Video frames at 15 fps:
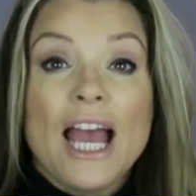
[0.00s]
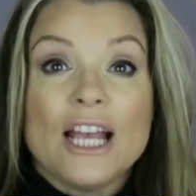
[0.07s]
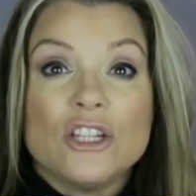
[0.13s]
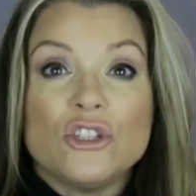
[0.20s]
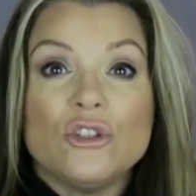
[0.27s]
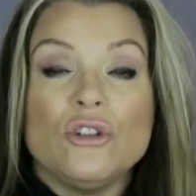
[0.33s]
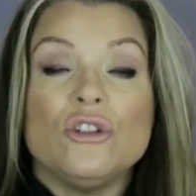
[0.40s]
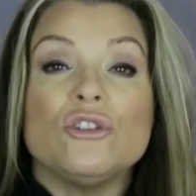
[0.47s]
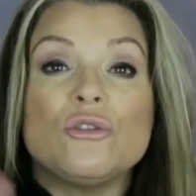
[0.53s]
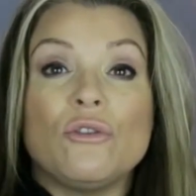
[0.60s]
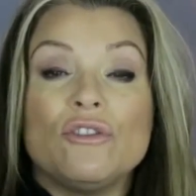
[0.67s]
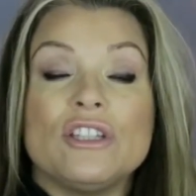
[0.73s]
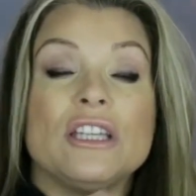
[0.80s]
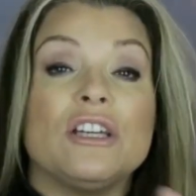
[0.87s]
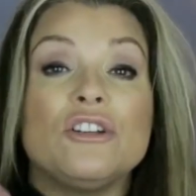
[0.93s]
as soon as,
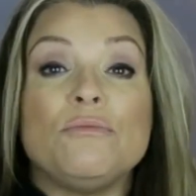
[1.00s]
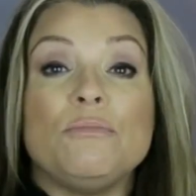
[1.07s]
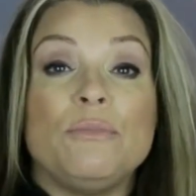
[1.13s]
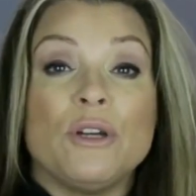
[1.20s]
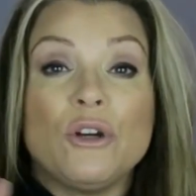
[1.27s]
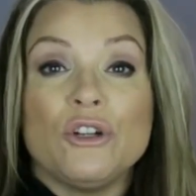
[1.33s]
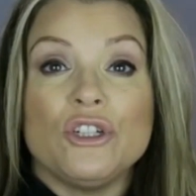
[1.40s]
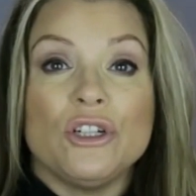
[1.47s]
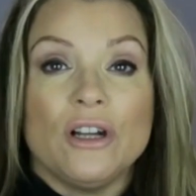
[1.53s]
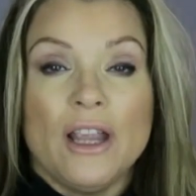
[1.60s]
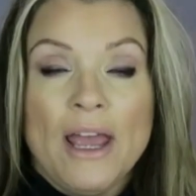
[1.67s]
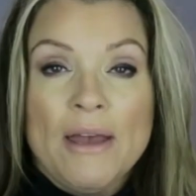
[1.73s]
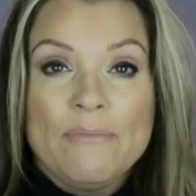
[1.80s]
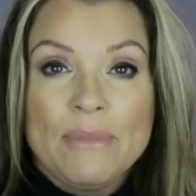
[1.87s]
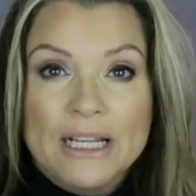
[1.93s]
obviously, because
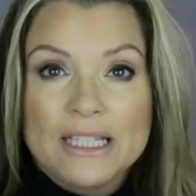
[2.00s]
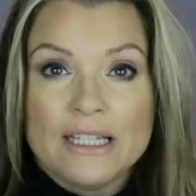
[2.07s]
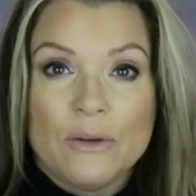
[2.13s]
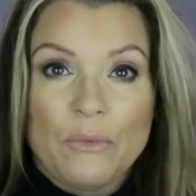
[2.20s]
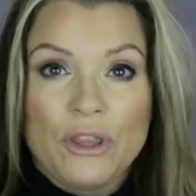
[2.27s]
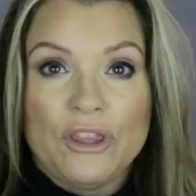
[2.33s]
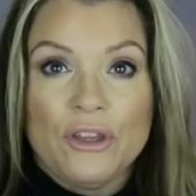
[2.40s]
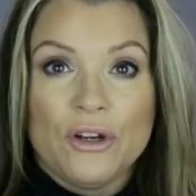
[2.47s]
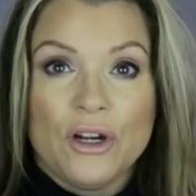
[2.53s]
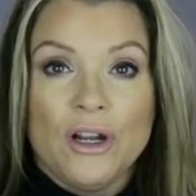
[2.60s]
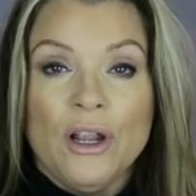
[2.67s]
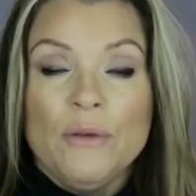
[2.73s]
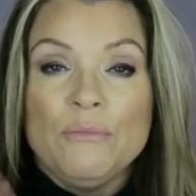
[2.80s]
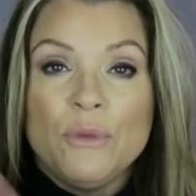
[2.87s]
you're mixing it with your